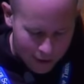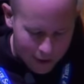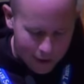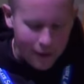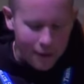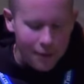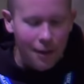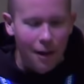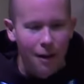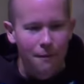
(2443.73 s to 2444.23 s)

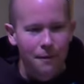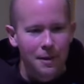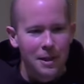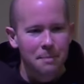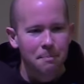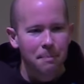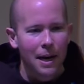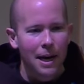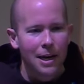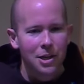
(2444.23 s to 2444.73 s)
Love is
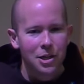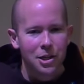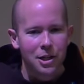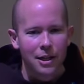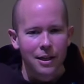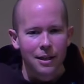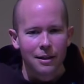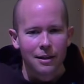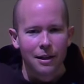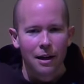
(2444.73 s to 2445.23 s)

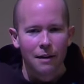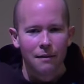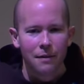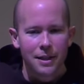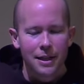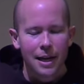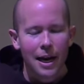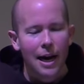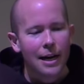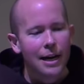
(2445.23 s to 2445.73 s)
patient. Love is
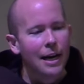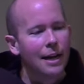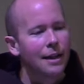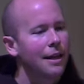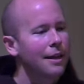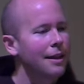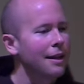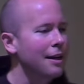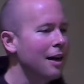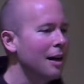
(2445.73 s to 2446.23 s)
kind. And
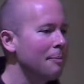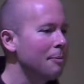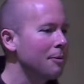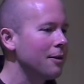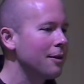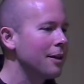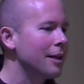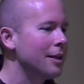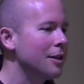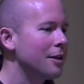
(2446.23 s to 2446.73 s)
then the couple
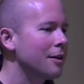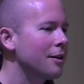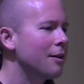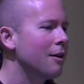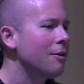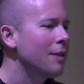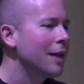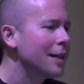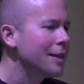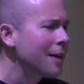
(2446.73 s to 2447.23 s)
look at each other and think,
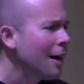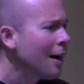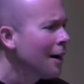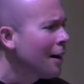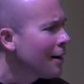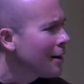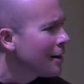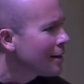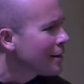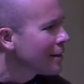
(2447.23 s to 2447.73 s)
oh, that's
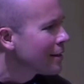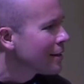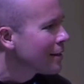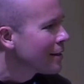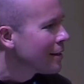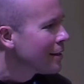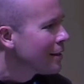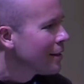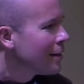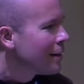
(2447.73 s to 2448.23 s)
us.
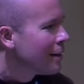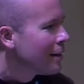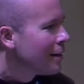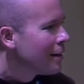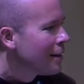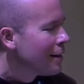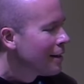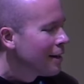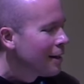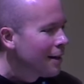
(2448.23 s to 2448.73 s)

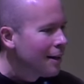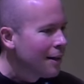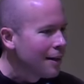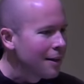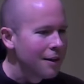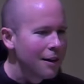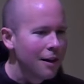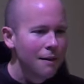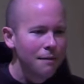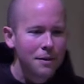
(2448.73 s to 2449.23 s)

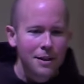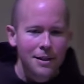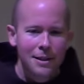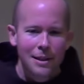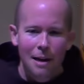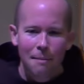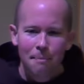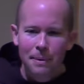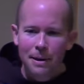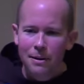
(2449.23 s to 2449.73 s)
Love does
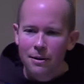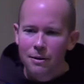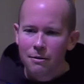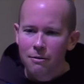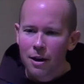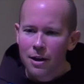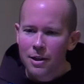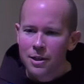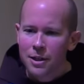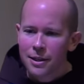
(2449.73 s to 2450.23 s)
not bear
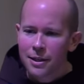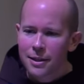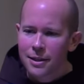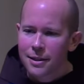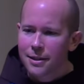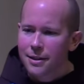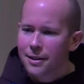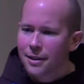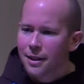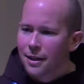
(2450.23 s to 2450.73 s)

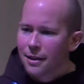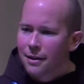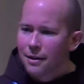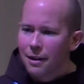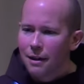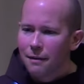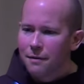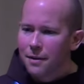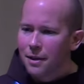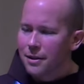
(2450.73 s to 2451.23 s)
grudges.
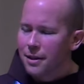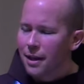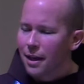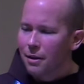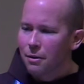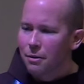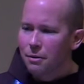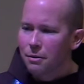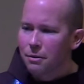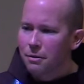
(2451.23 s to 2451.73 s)
Love does not
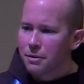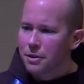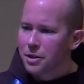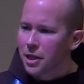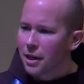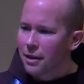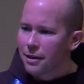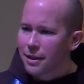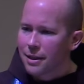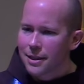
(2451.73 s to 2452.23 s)
hold
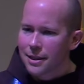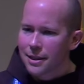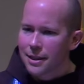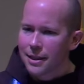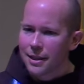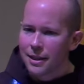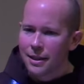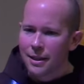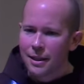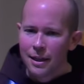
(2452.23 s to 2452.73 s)

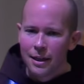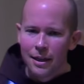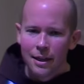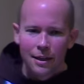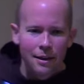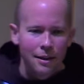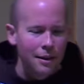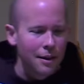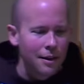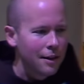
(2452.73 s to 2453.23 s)
jealousy.
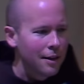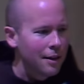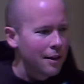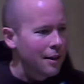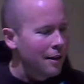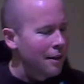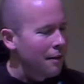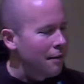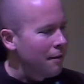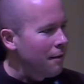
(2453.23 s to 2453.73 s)

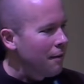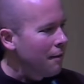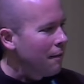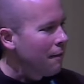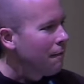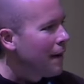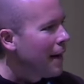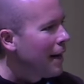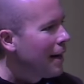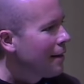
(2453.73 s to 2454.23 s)

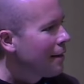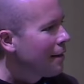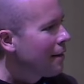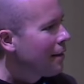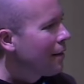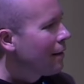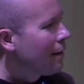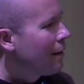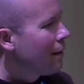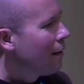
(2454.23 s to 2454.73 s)
Faith,
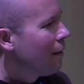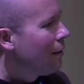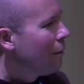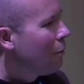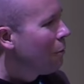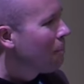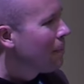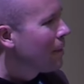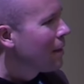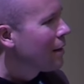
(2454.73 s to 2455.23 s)

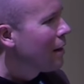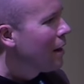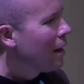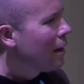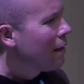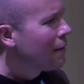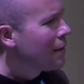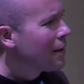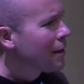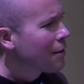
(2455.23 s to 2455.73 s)
hope, and
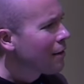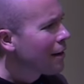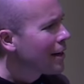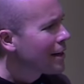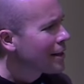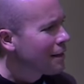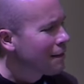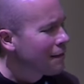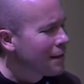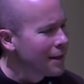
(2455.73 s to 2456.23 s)
love, and the
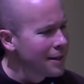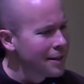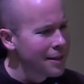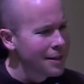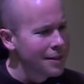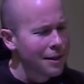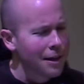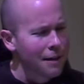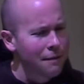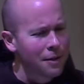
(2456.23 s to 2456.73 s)
greatest of these
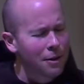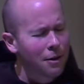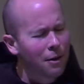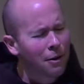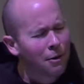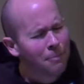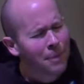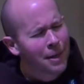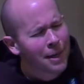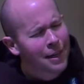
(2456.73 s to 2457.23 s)
is love. And they go,
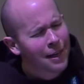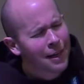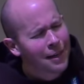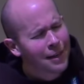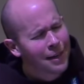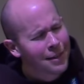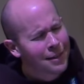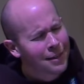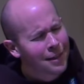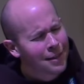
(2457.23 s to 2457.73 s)
oh my God,
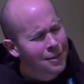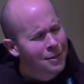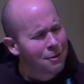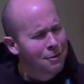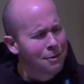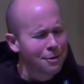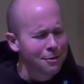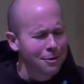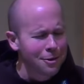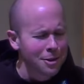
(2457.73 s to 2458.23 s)
that's us. No,
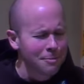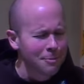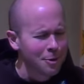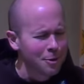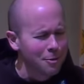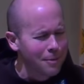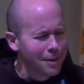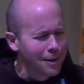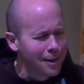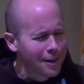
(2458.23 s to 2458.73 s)
you're
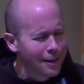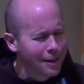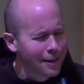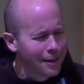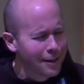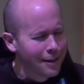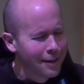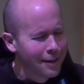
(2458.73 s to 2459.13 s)
schmoopy.